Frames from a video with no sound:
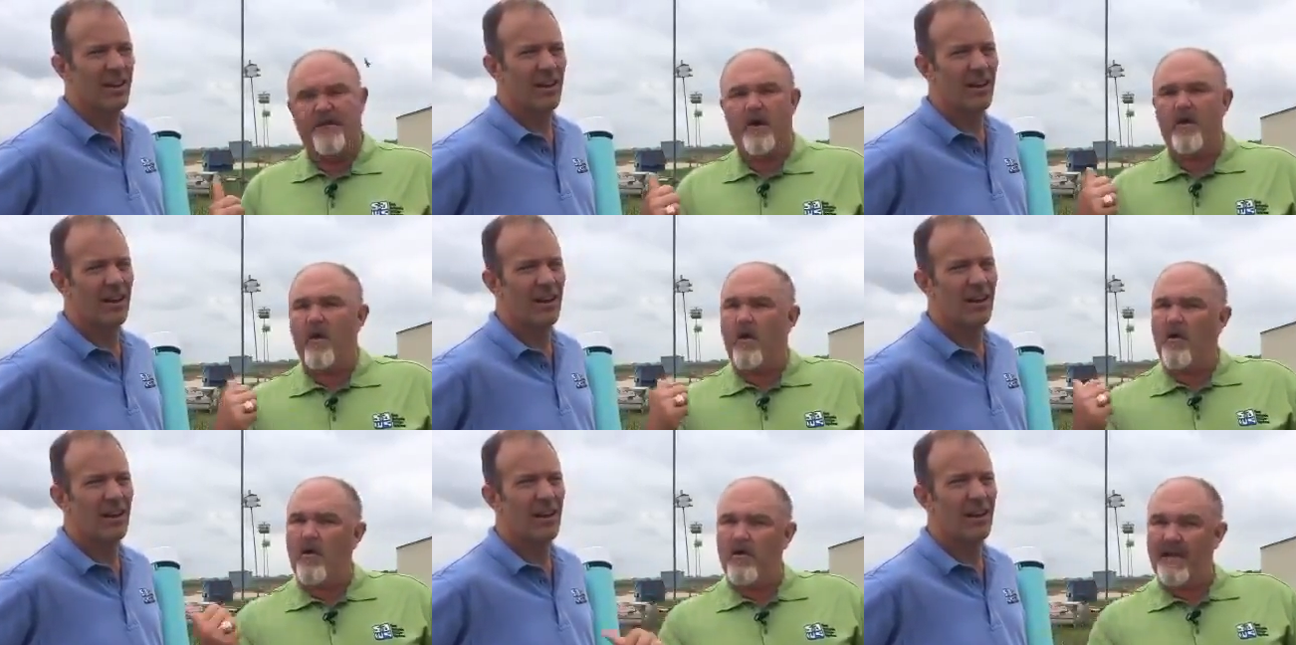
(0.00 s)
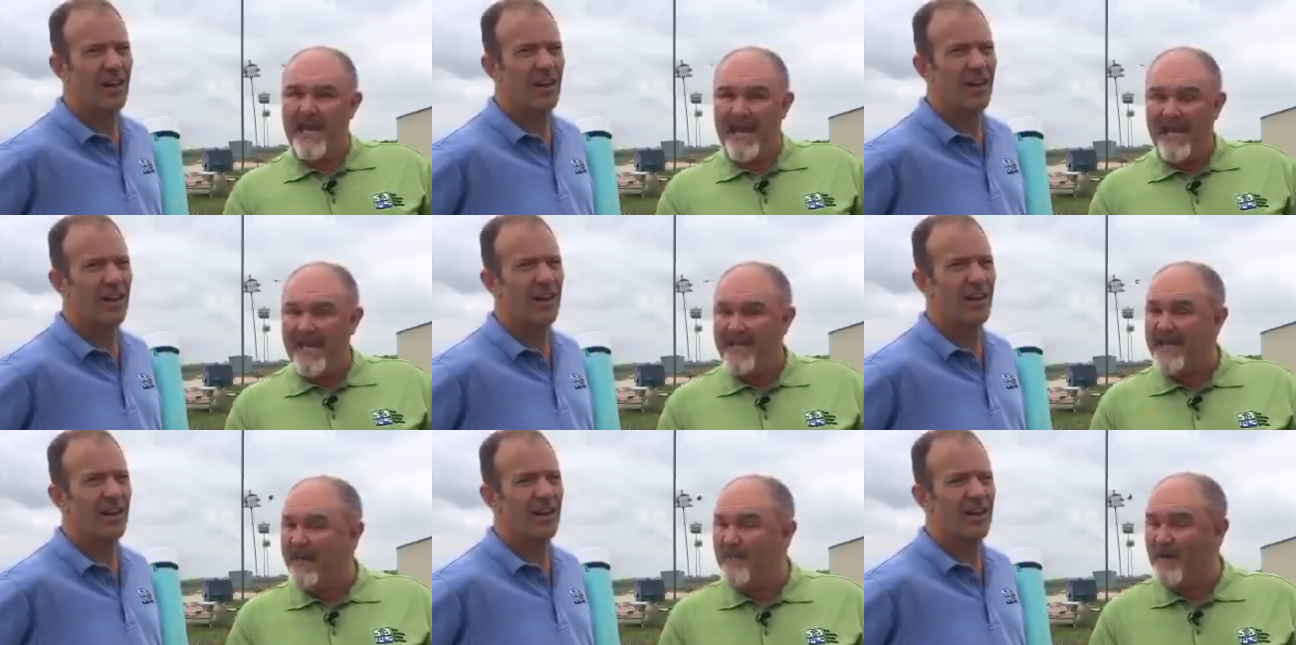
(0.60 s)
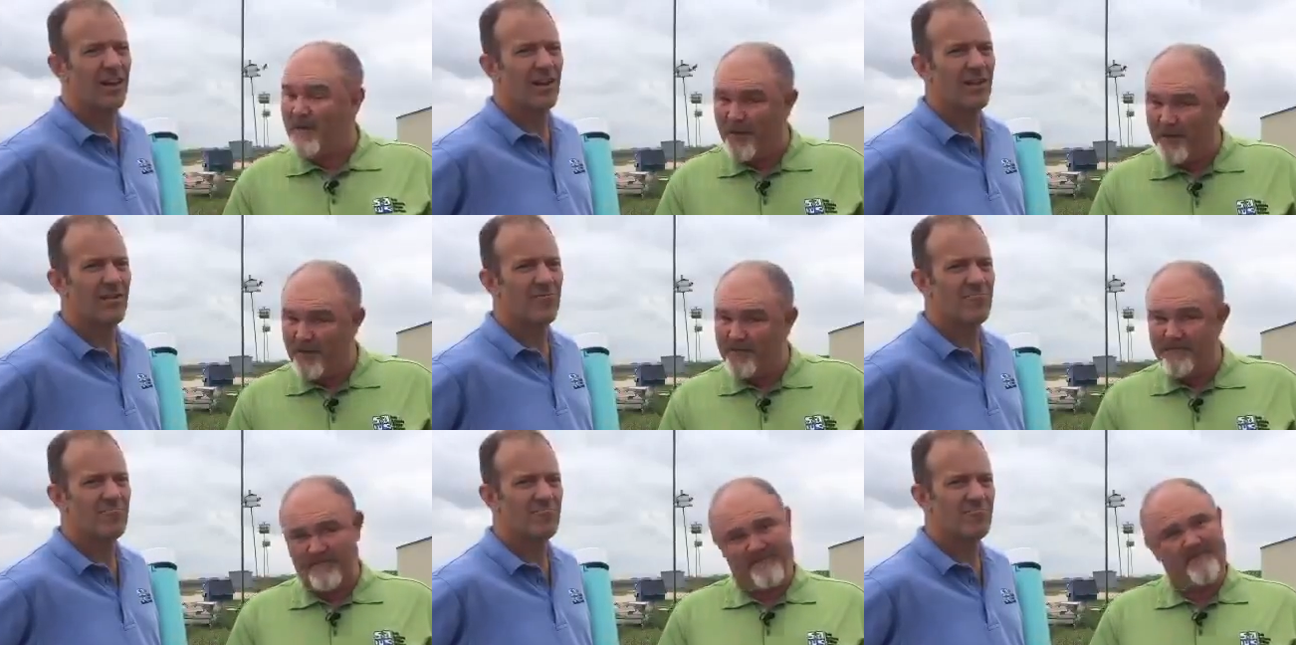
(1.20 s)
Speaker 1: There are organic
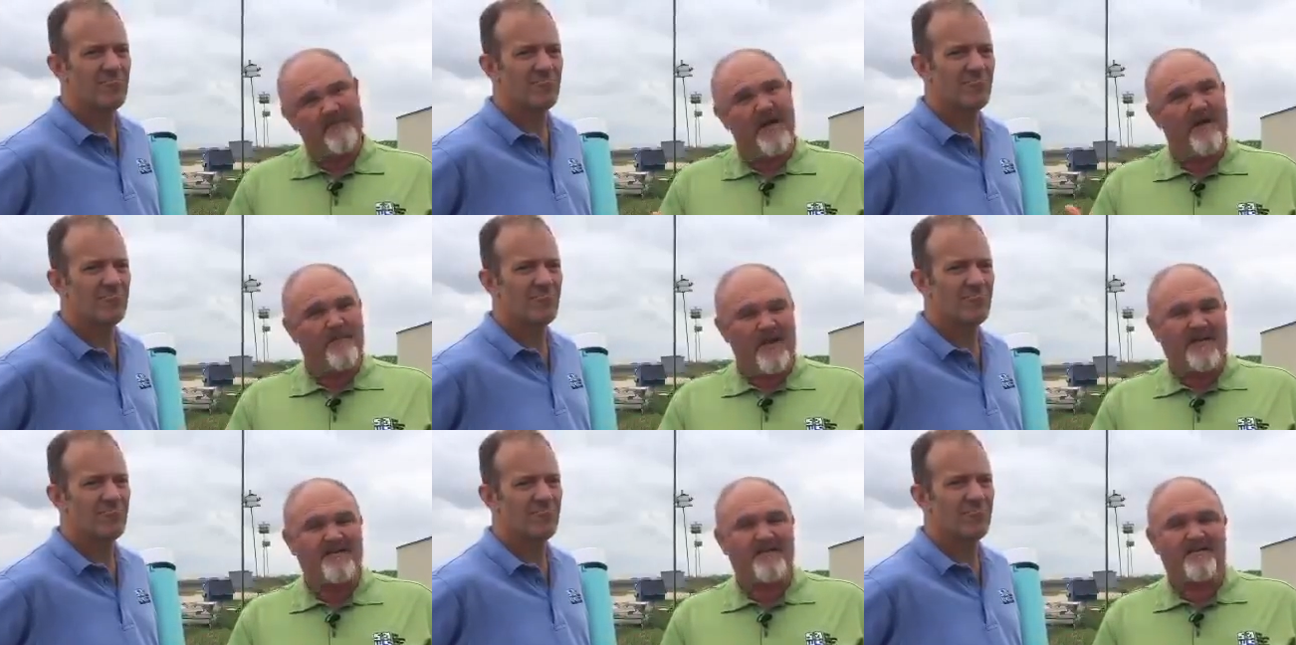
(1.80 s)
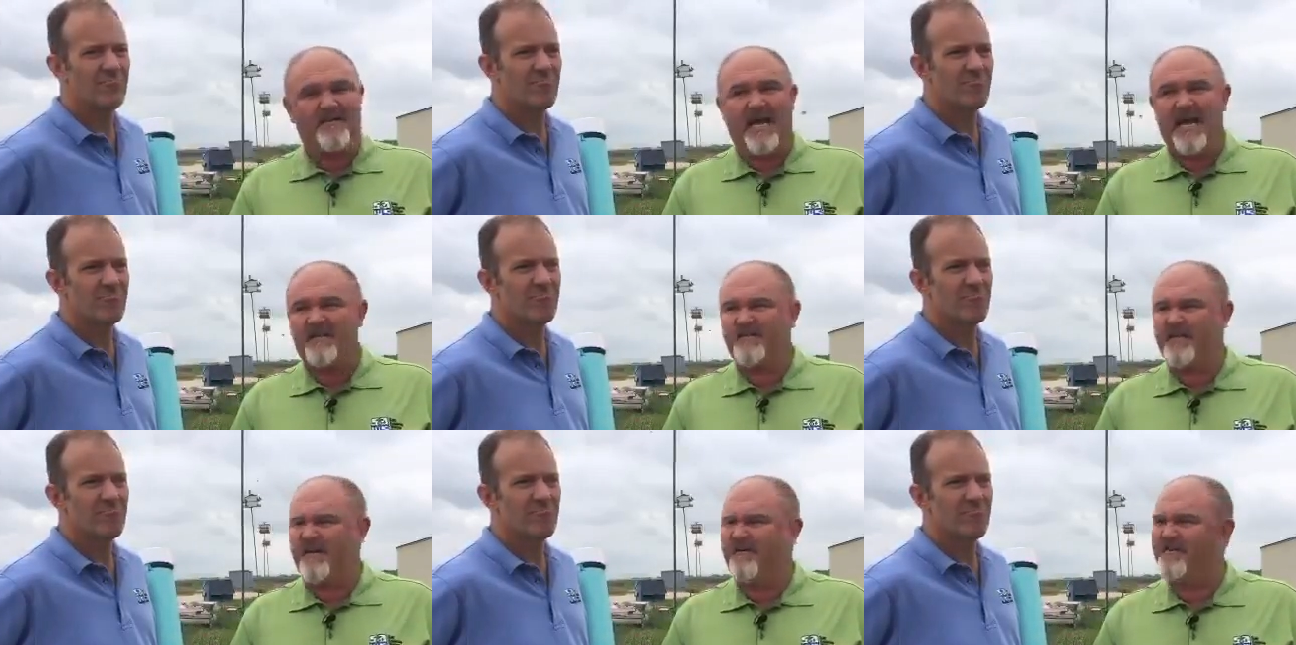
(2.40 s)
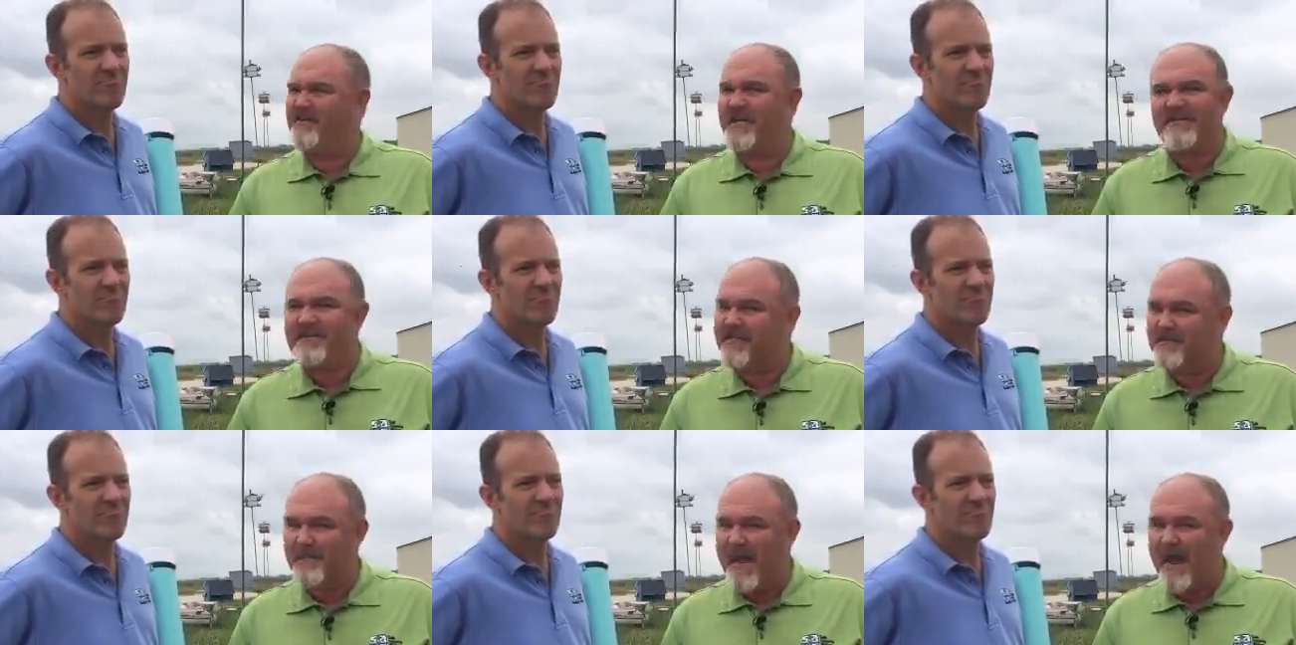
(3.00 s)
chemical uh, pesticides that are
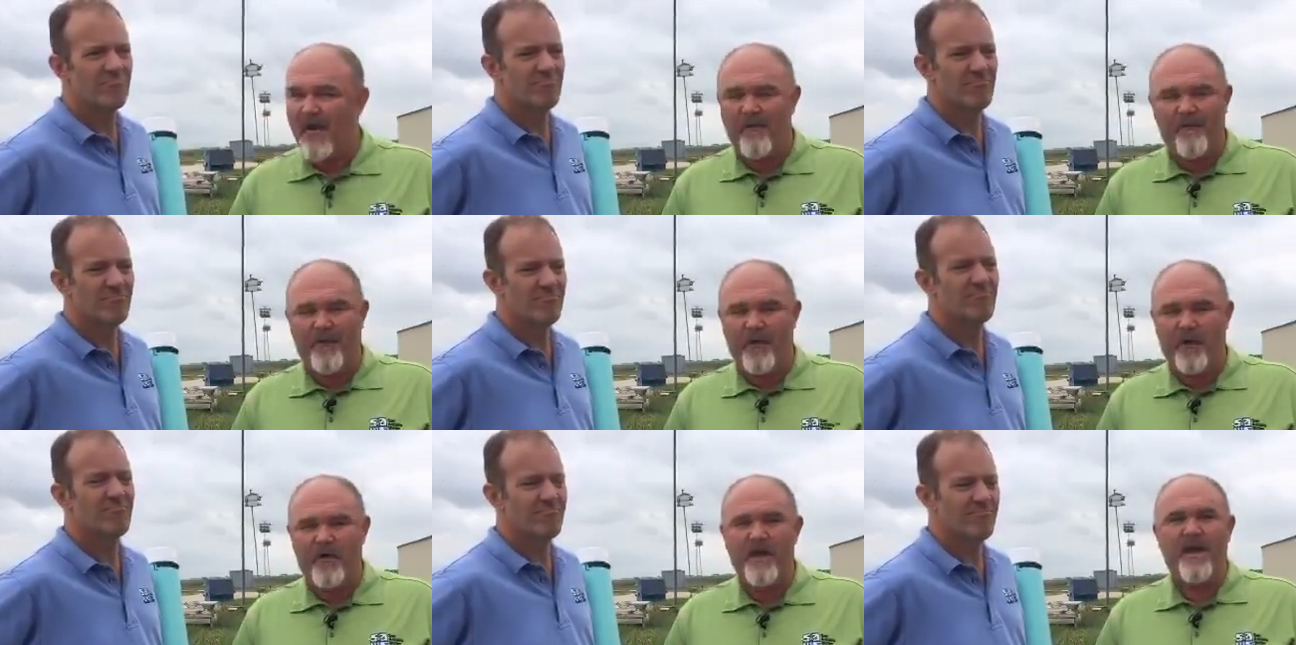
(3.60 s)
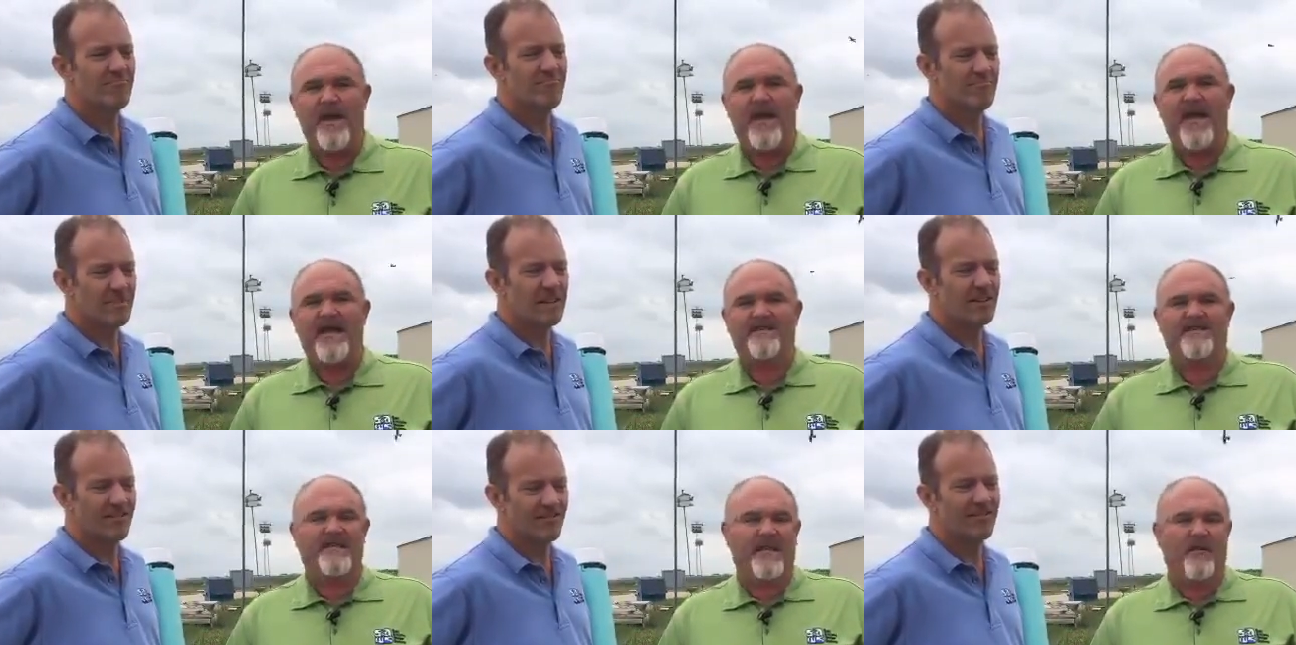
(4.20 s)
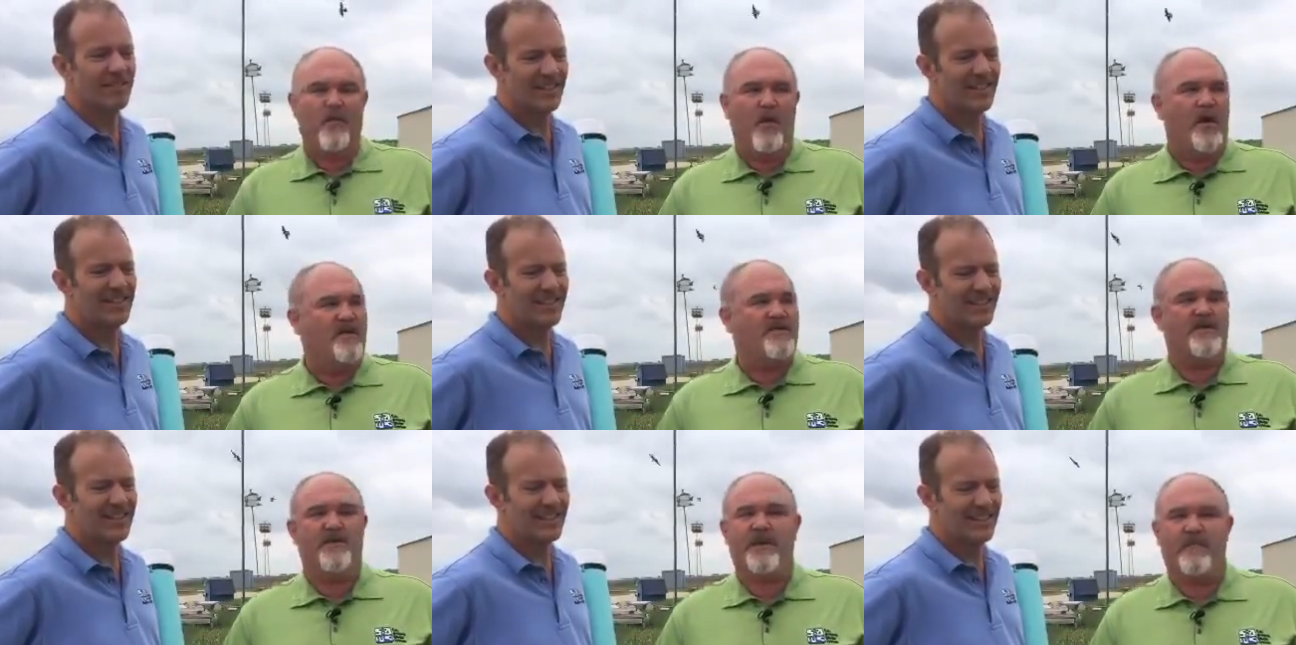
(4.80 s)
just as powerful as the
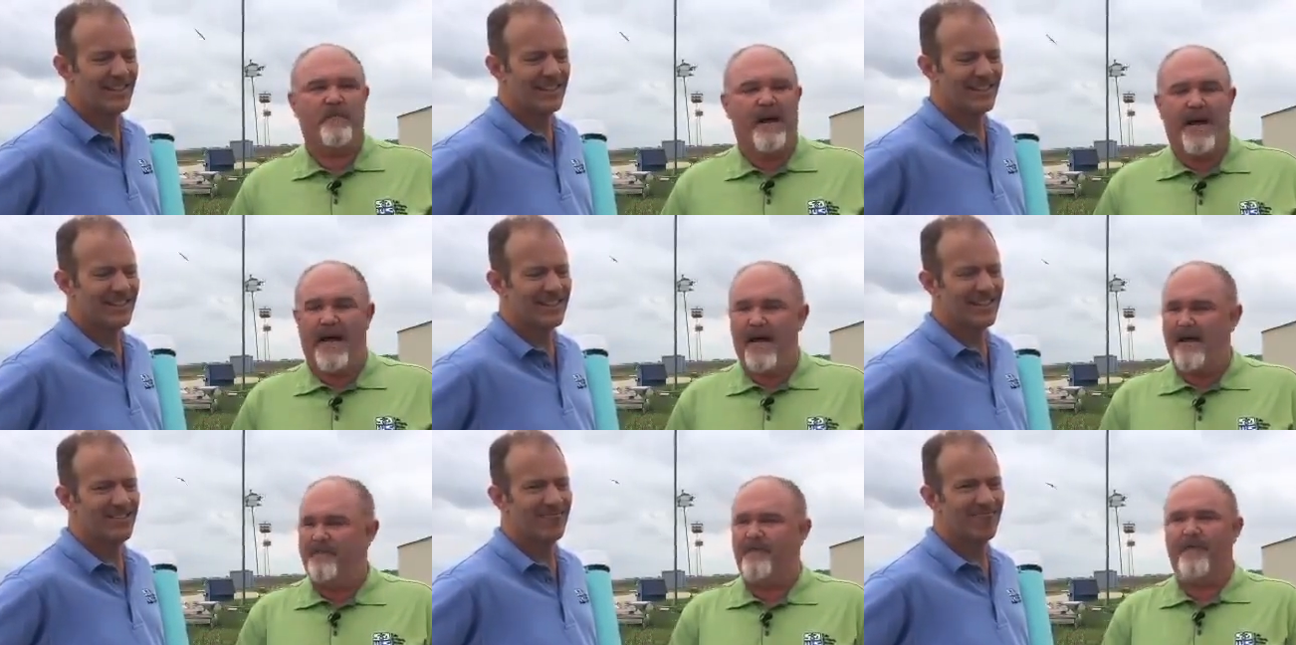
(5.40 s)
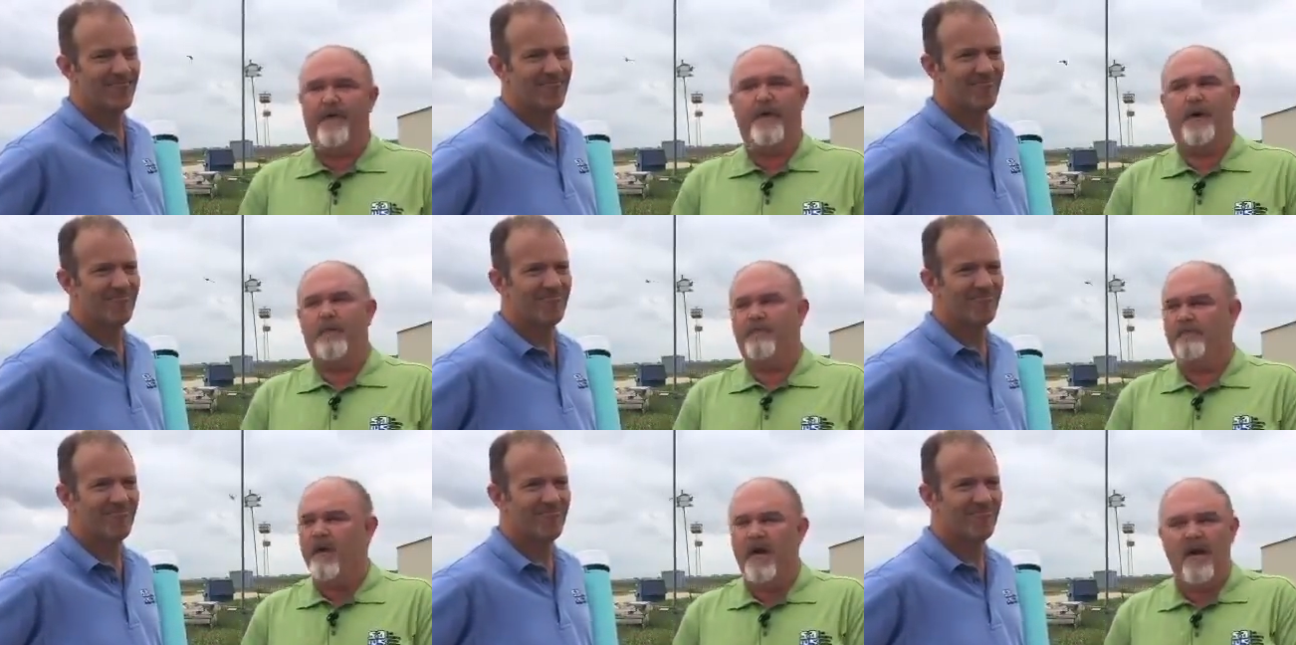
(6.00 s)
ones you can buy from